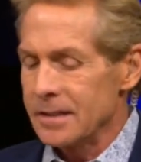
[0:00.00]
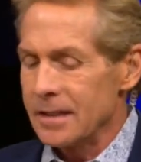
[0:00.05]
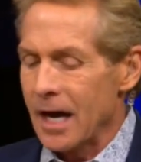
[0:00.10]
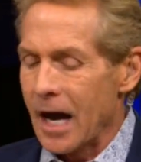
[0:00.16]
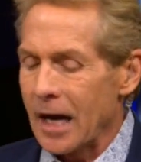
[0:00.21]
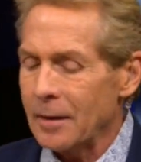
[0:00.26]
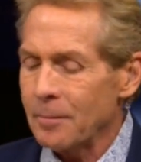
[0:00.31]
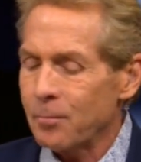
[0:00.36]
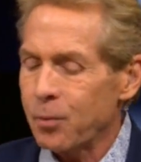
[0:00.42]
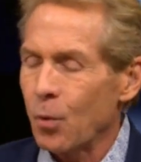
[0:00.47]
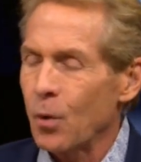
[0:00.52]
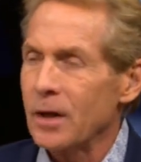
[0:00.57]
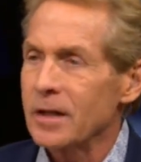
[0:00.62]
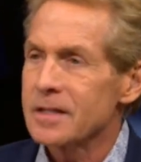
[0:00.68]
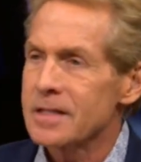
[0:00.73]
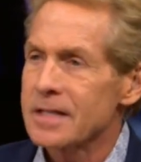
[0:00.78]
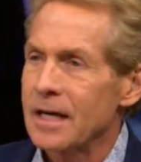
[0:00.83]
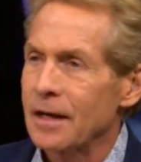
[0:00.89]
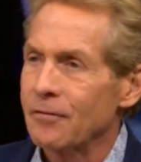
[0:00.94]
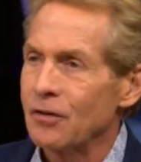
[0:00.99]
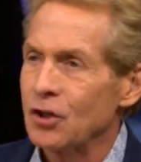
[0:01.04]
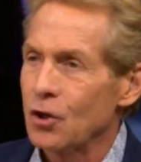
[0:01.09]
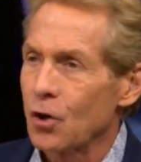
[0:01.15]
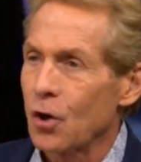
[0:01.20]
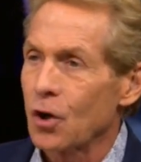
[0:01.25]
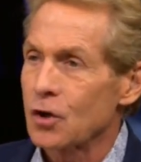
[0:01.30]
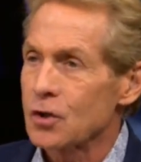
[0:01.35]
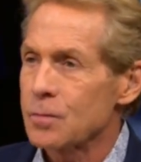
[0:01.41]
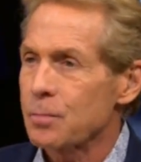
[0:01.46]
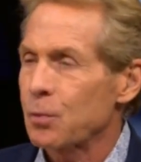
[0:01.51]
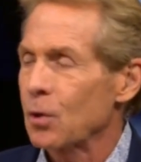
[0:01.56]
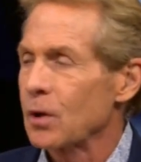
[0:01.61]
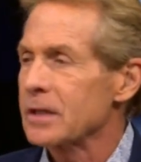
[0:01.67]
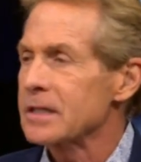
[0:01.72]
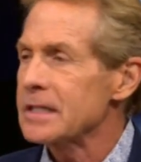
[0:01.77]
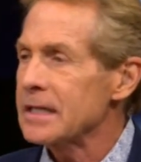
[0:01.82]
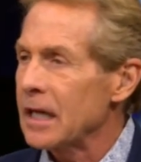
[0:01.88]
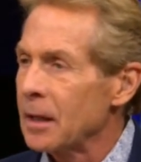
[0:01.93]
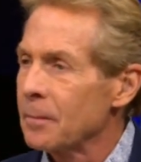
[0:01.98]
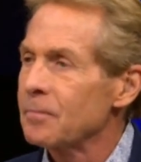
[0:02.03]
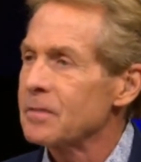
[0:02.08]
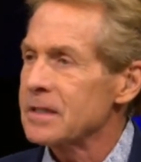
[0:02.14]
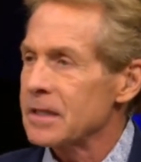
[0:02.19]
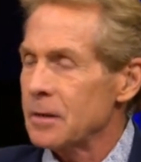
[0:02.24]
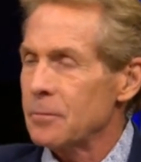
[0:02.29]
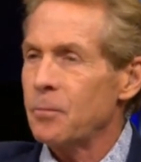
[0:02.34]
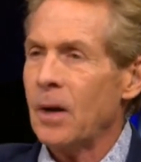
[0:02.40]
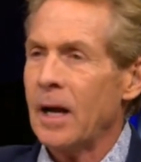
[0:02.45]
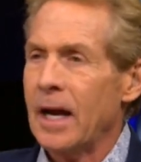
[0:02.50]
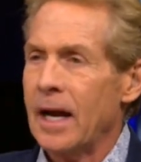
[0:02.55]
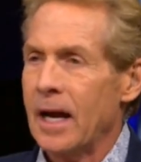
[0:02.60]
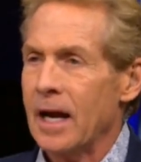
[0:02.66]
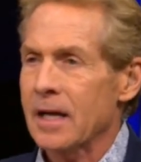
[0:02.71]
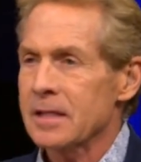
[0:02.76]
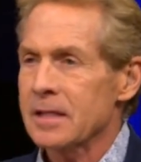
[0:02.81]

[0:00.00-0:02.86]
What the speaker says: 9.7 yards per attempted pass.